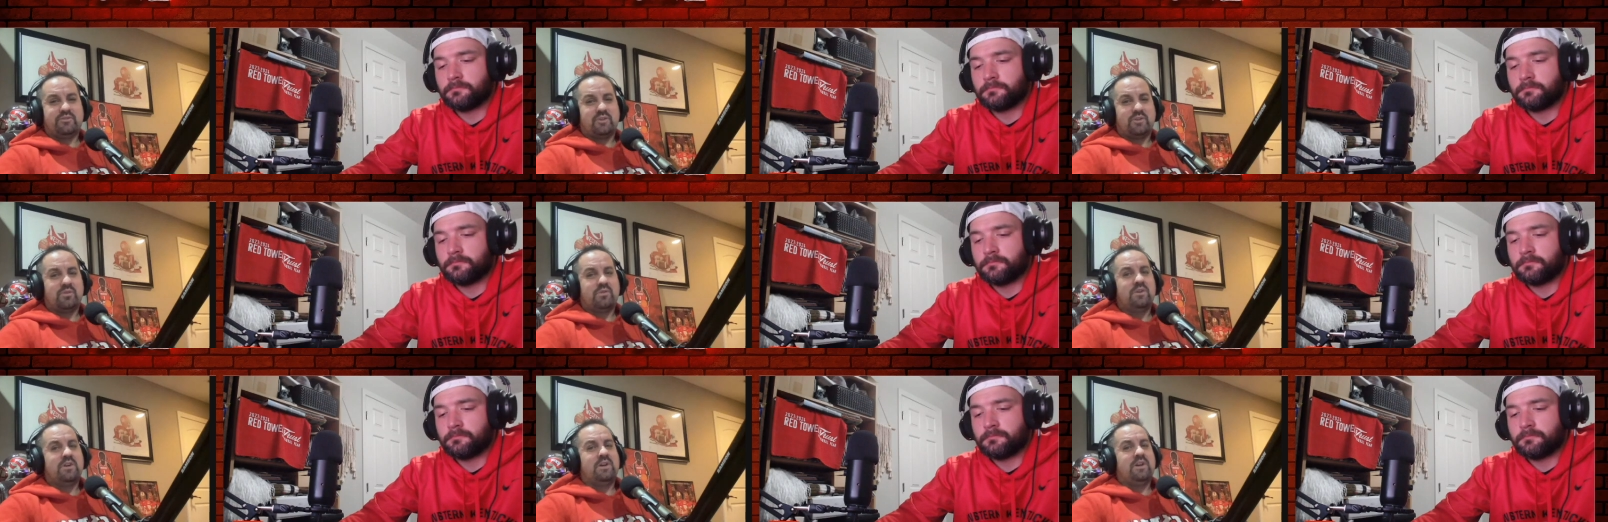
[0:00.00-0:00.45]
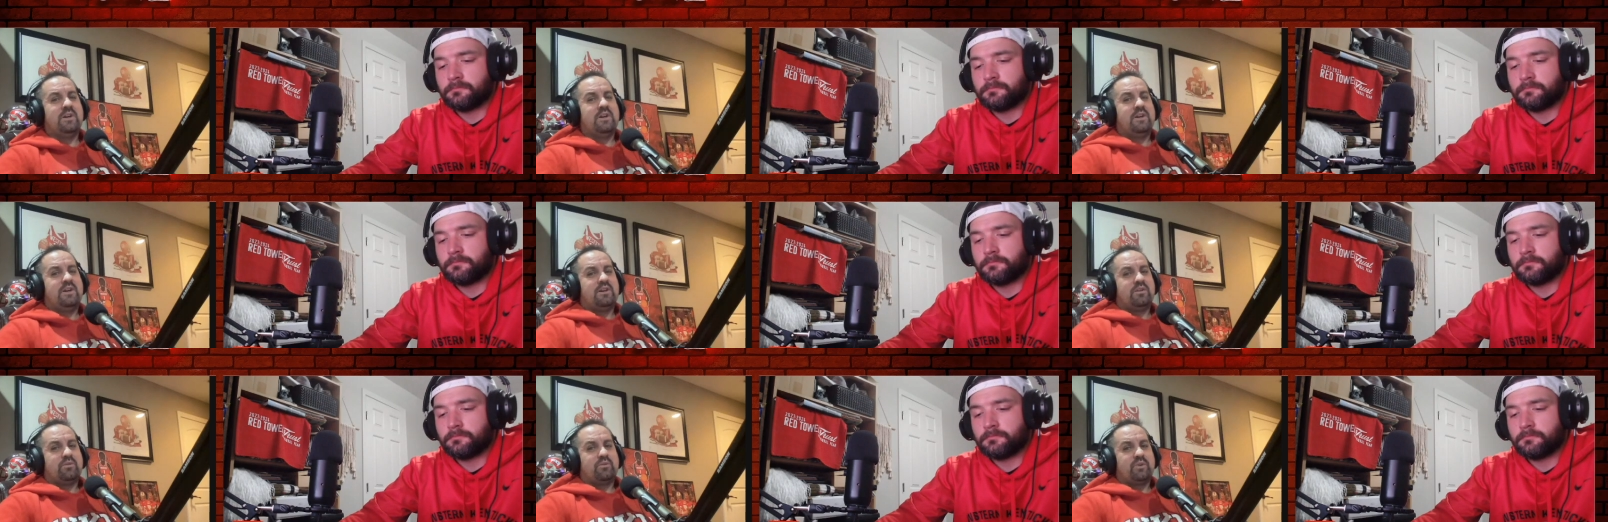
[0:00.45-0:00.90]
Speaker 1: So
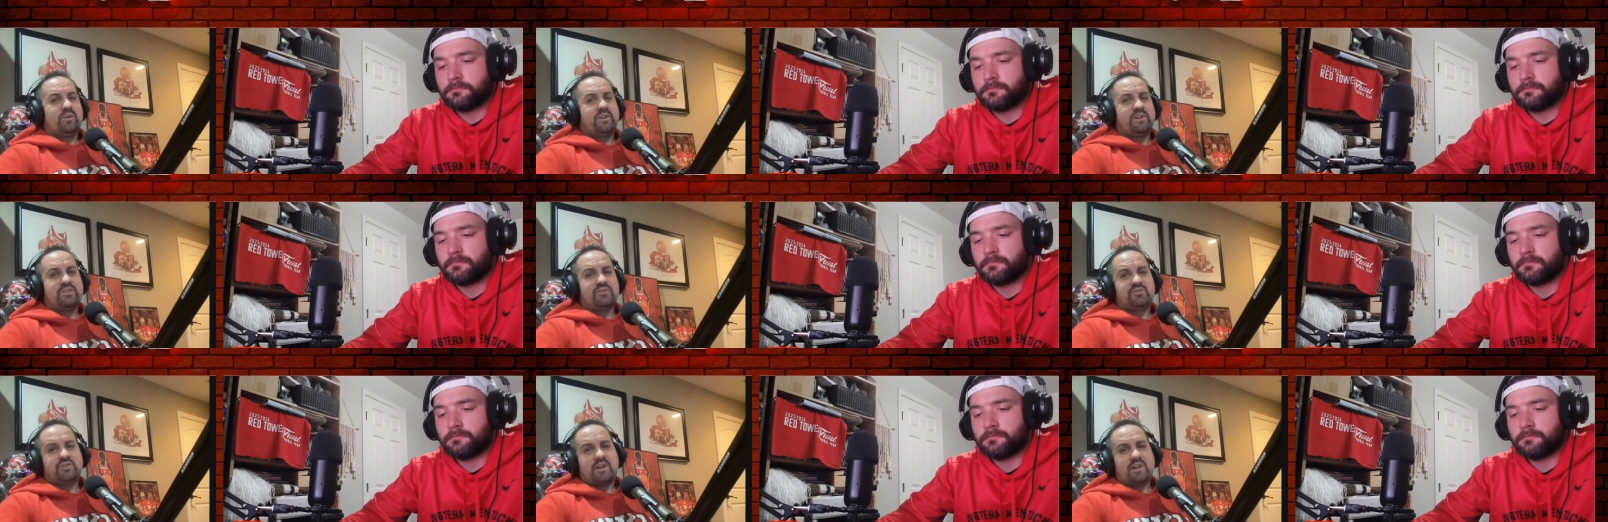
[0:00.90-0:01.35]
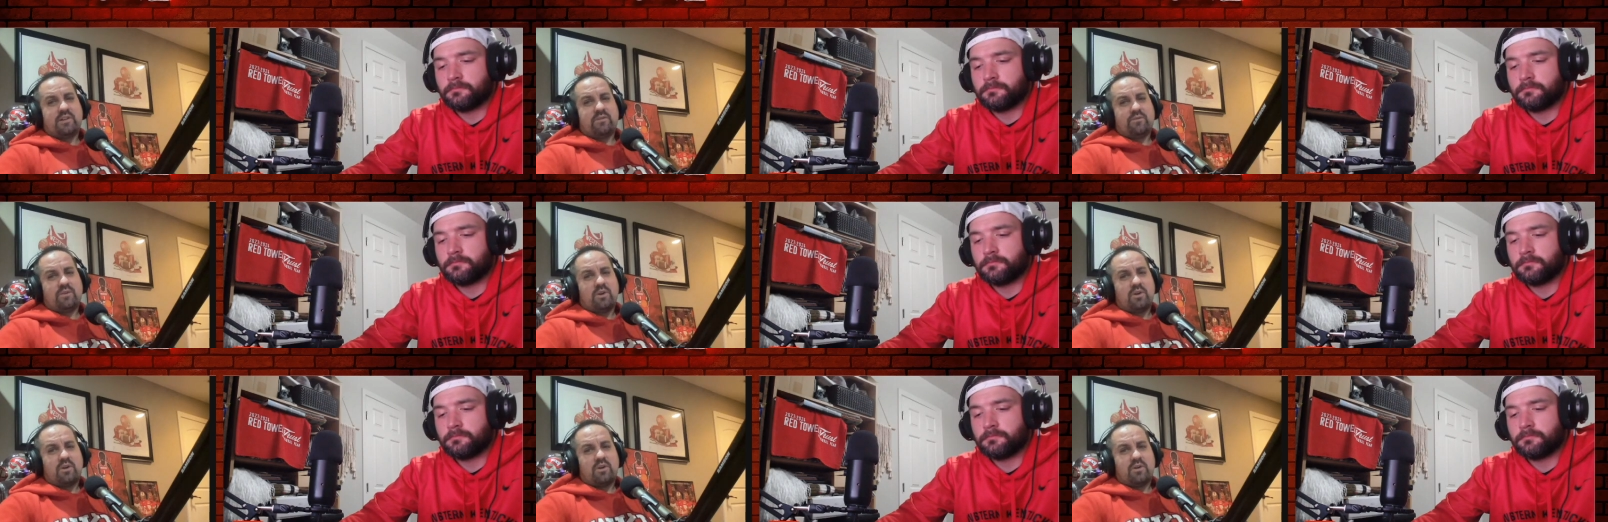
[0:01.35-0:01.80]
really
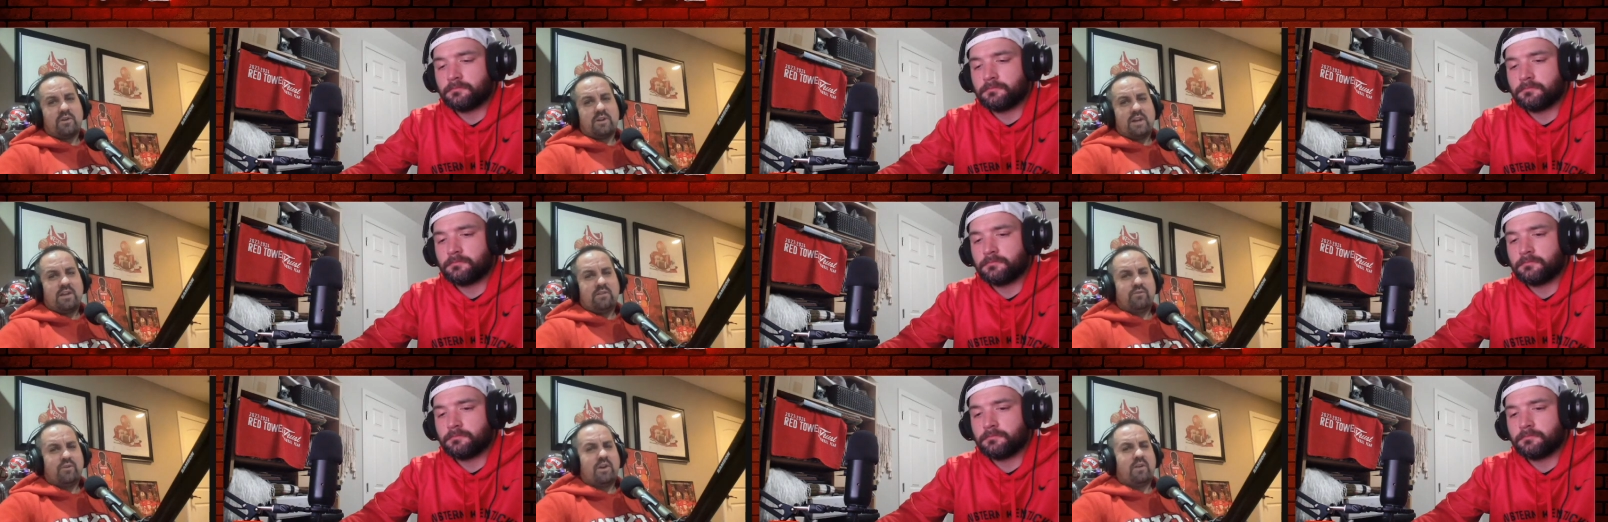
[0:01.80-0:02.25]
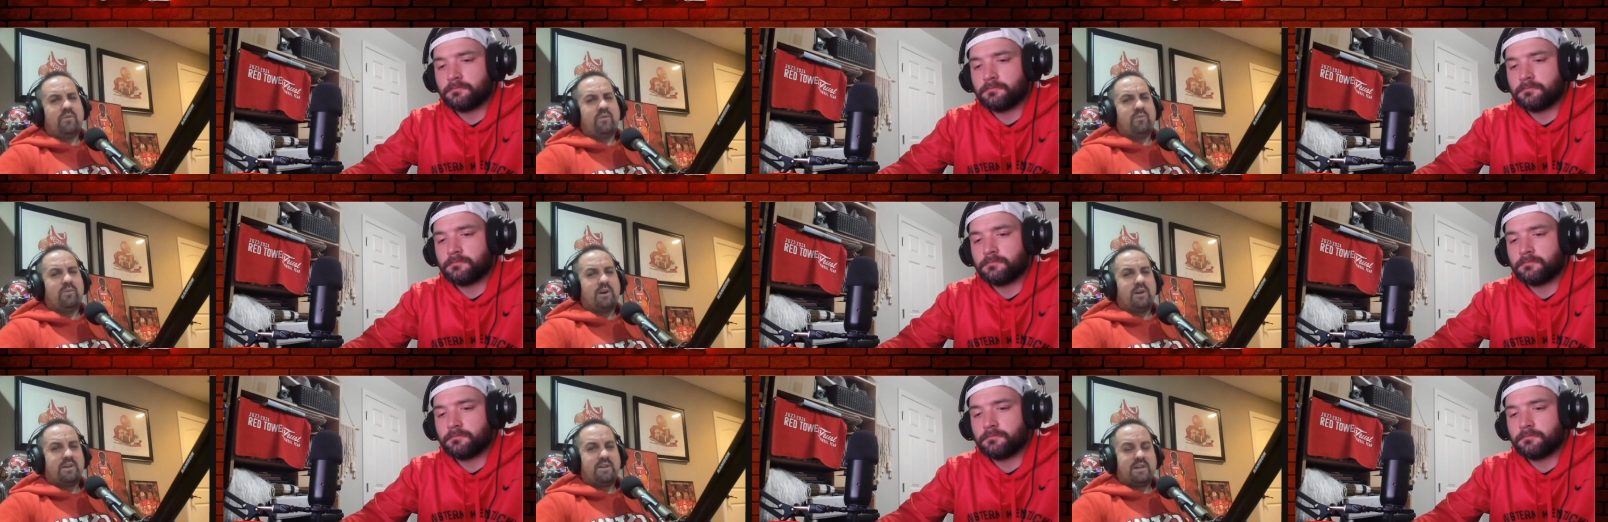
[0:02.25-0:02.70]
excited for her and for
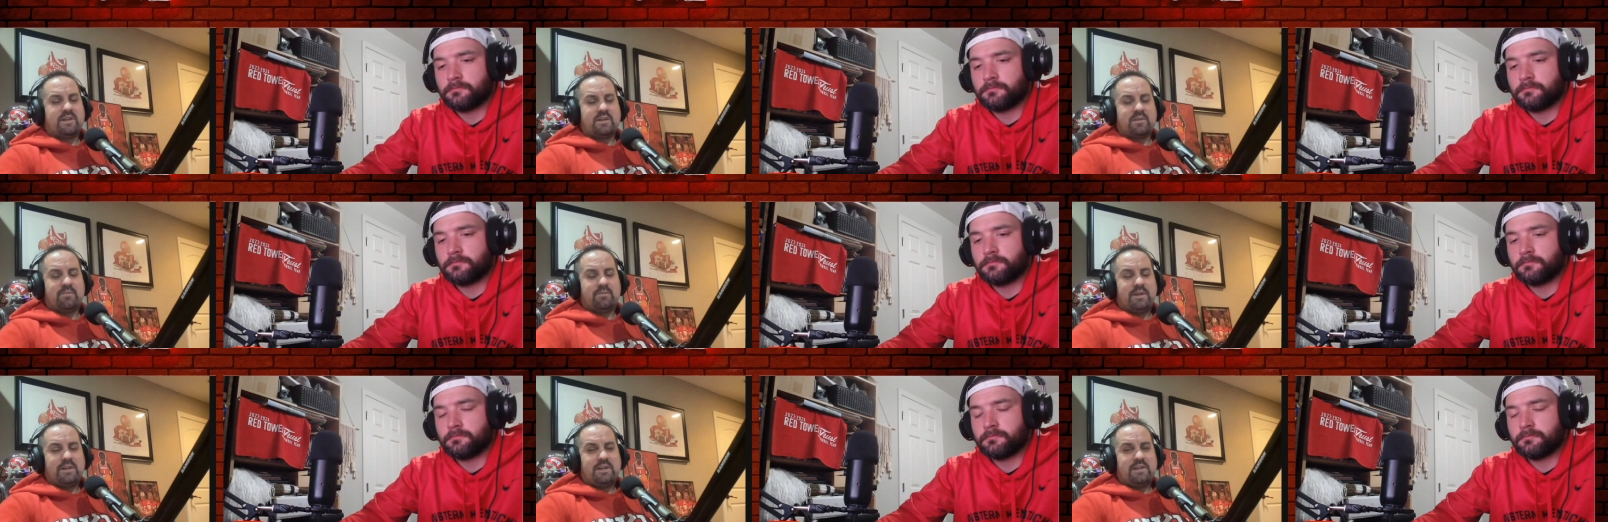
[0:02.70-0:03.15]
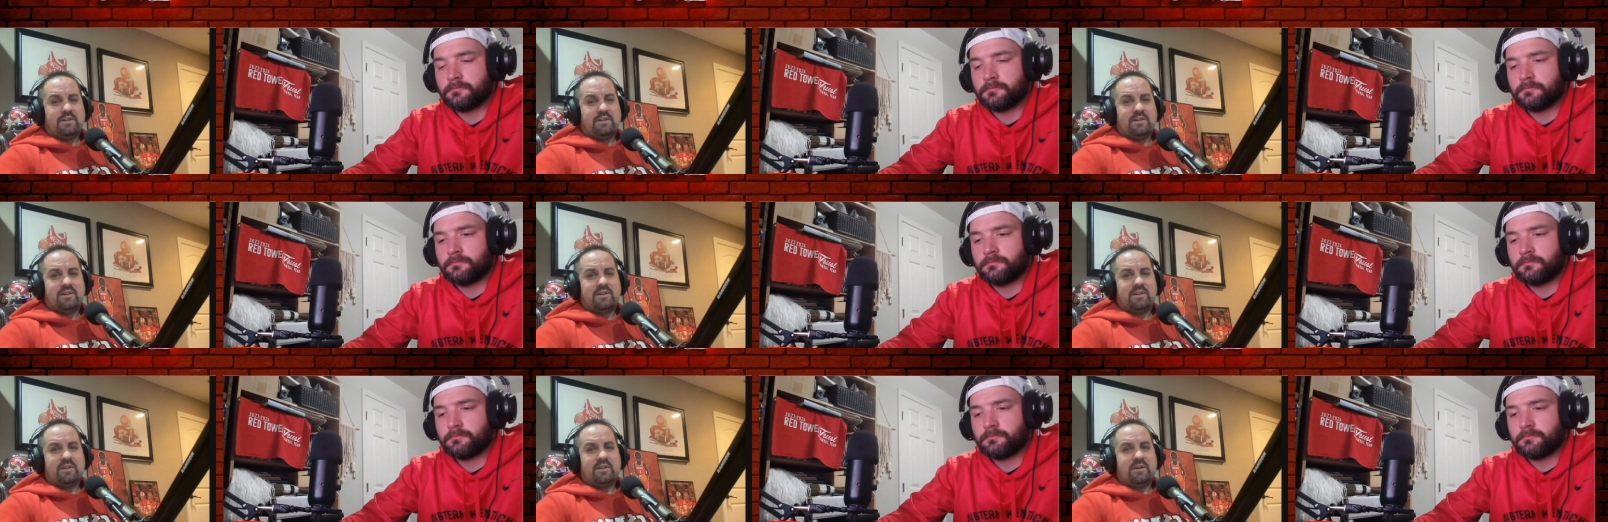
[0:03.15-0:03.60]
everybody that
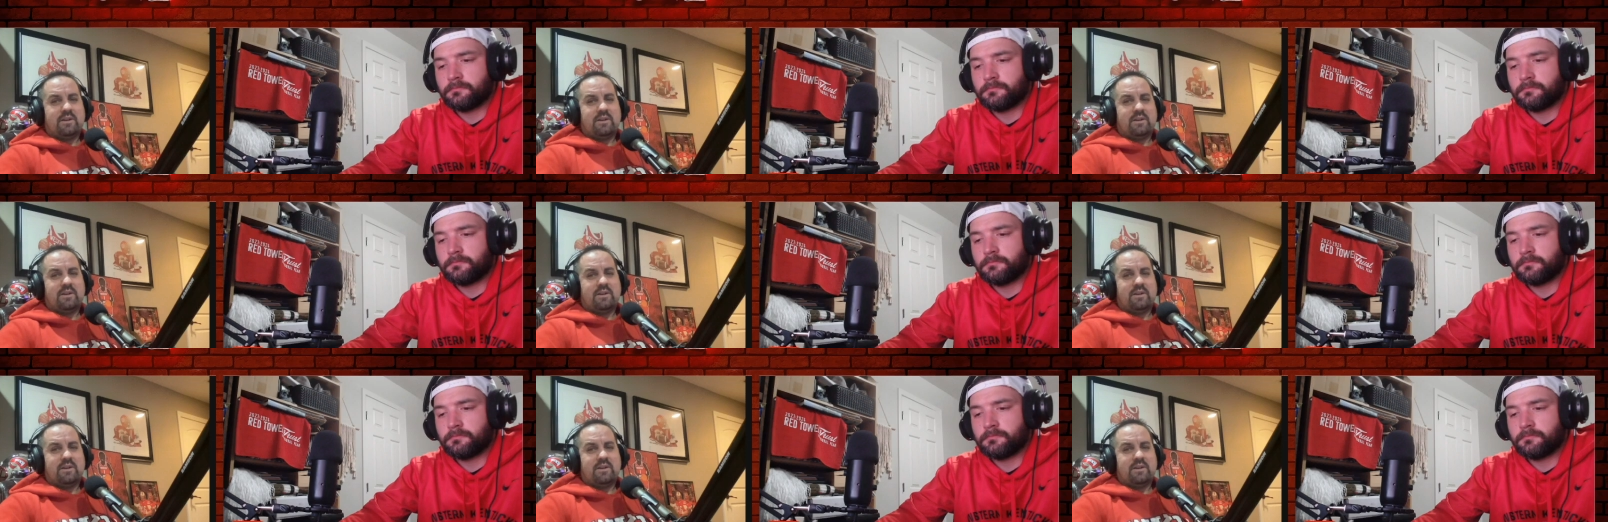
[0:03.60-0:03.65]
competed.